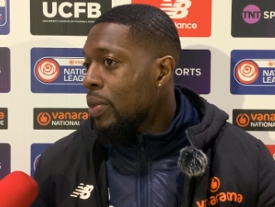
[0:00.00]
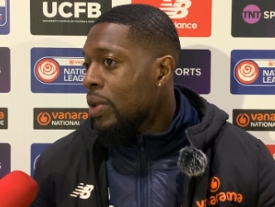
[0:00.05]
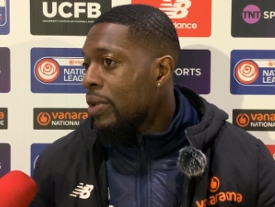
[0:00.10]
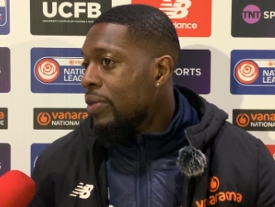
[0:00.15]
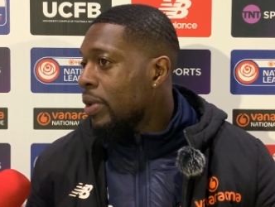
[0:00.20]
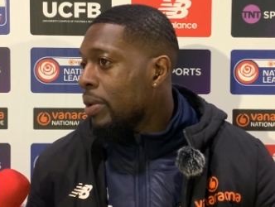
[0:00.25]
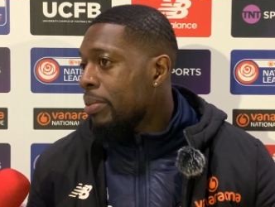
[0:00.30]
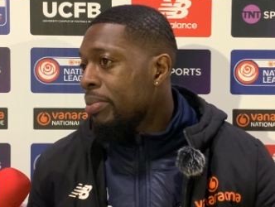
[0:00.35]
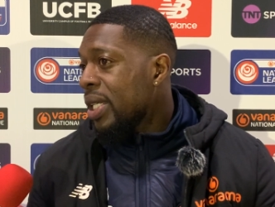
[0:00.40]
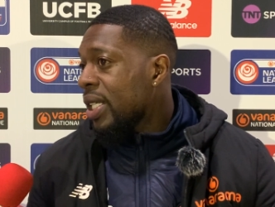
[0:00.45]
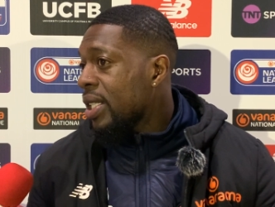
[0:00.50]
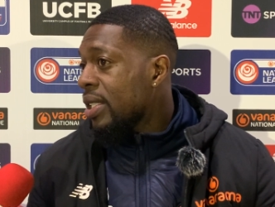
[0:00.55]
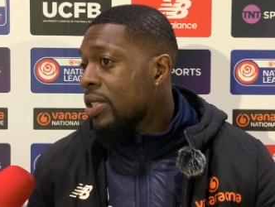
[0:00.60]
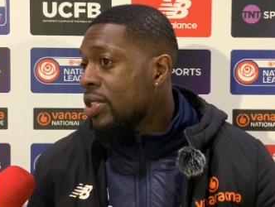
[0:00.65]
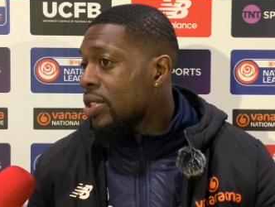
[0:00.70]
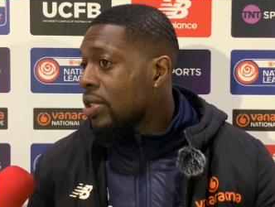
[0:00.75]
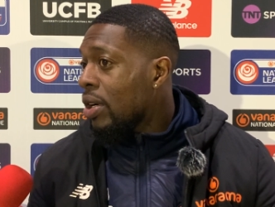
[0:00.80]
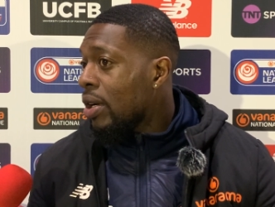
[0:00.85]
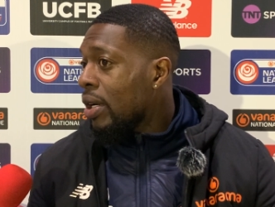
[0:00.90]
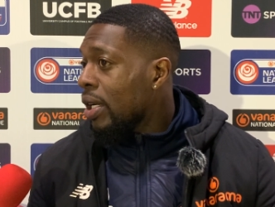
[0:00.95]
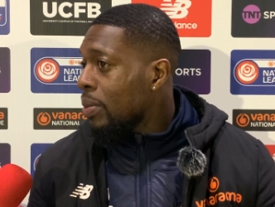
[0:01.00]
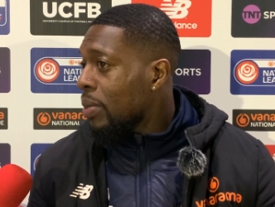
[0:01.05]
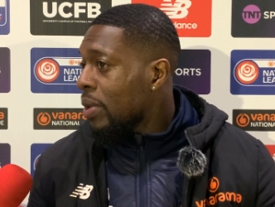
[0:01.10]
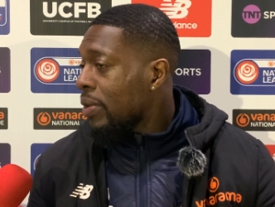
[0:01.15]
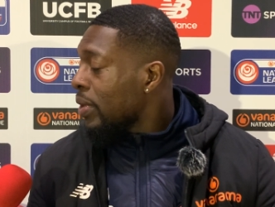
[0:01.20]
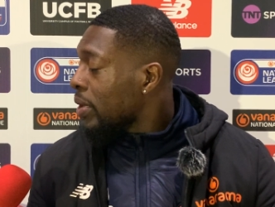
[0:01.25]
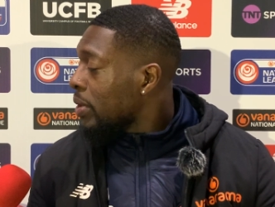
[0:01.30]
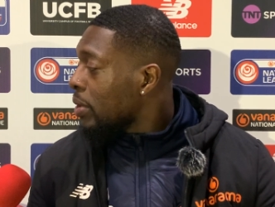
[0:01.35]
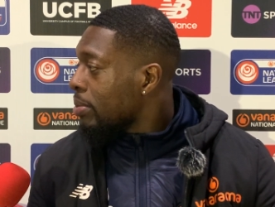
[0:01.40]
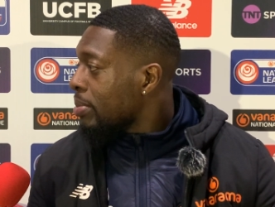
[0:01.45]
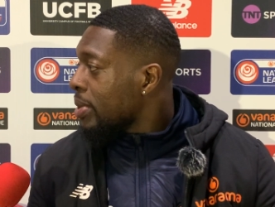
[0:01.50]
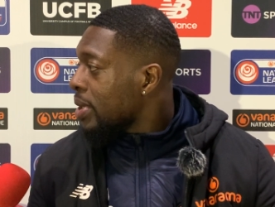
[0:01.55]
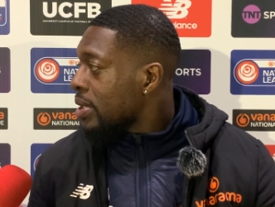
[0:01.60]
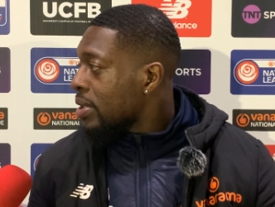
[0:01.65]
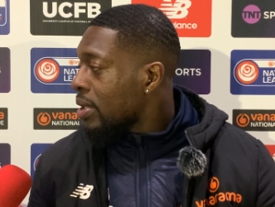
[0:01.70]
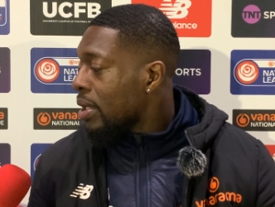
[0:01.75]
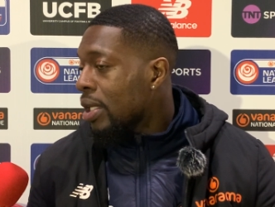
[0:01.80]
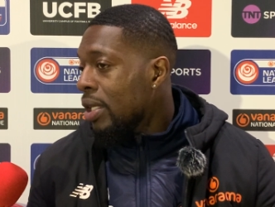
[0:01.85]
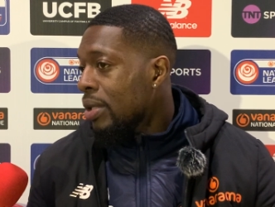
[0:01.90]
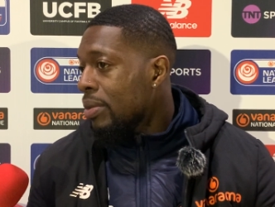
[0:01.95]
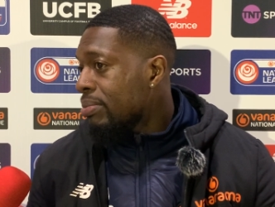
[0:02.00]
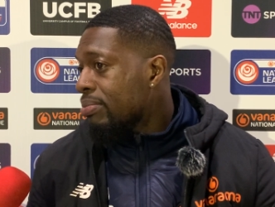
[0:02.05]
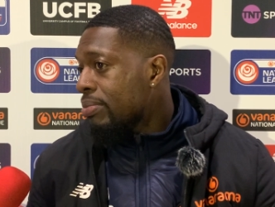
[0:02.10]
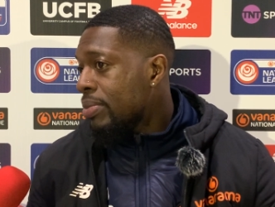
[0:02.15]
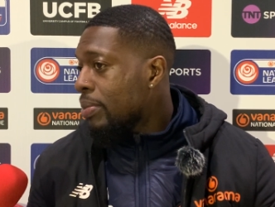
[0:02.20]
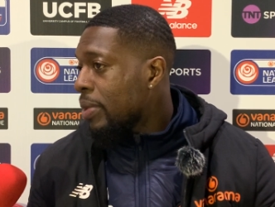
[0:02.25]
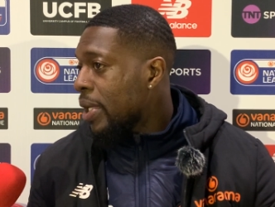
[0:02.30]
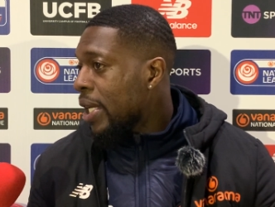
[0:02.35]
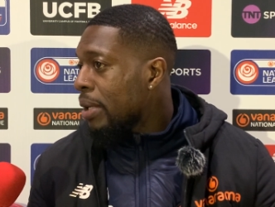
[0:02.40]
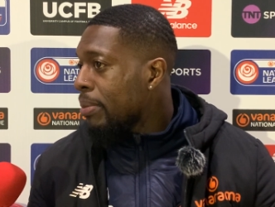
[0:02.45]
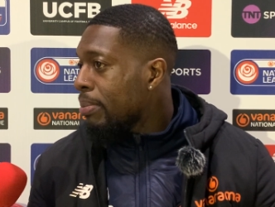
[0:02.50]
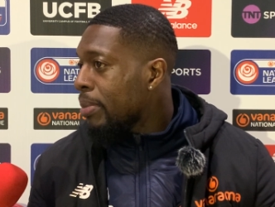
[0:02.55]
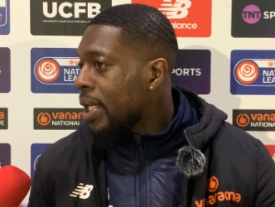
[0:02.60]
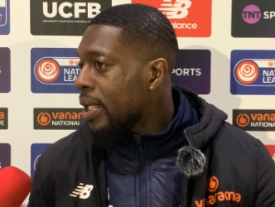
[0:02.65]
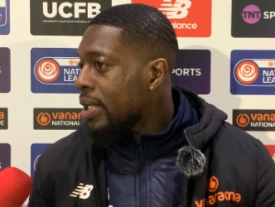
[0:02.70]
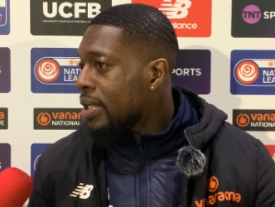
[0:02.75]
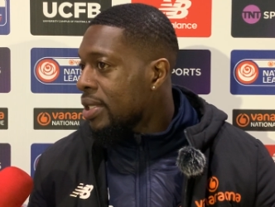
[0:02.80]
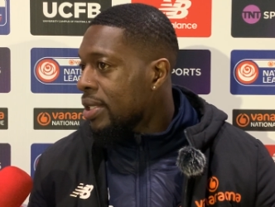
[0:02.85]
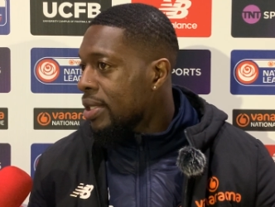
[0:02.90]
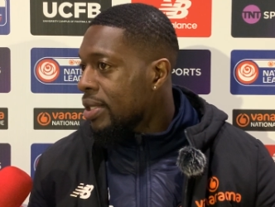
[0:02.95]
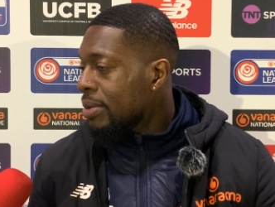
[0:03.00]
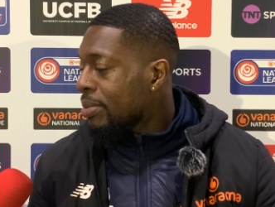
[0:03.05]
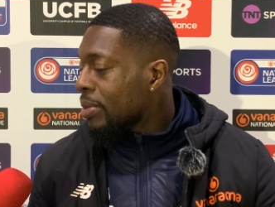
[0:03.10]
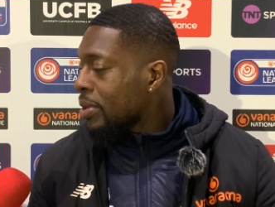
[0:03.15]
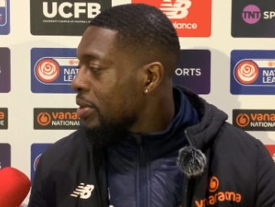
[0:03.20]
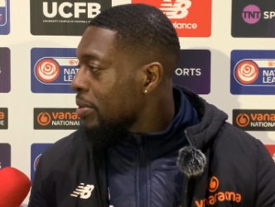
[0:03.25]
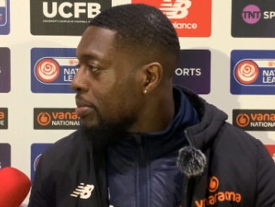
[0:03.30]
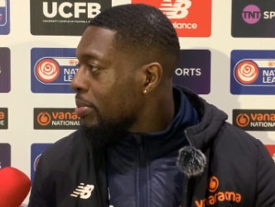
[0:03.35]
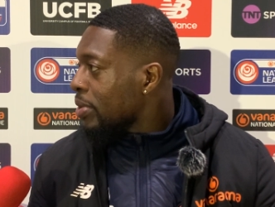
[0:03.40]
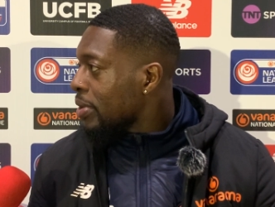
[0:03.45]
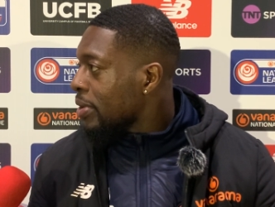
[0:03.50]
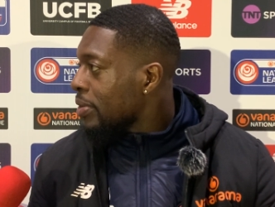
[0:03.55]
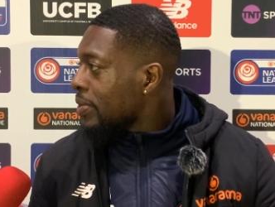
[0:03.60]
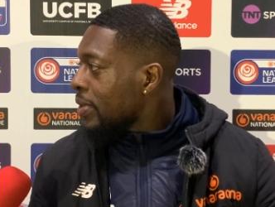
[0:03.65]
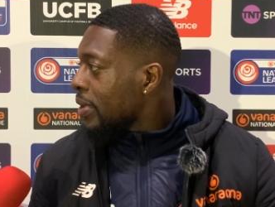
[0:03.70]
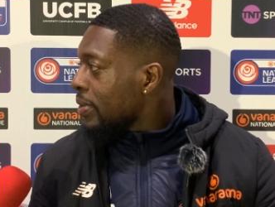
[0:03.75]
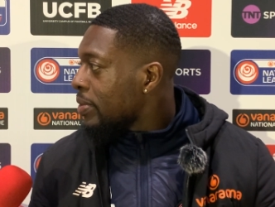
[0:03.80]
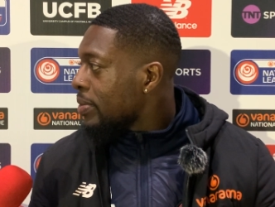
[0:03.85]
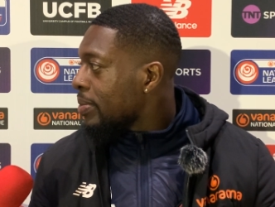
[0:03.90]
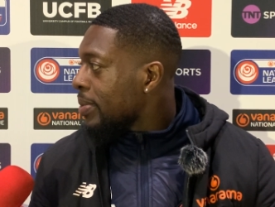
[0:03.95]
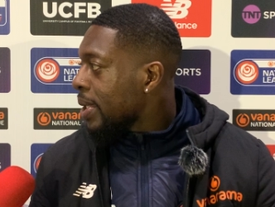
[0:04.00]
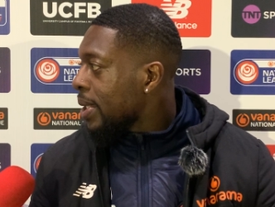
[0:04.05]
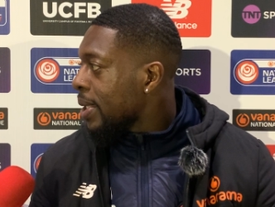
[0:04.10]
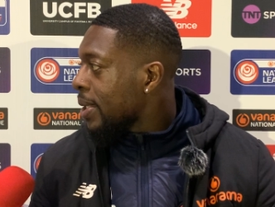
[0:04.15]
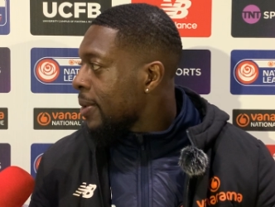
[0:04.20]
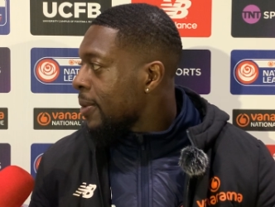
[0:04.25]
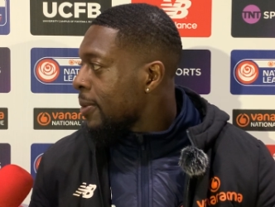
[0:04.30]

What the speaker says: Whether it be starting, whether it not be starting, getting minutes is the most important thing for me.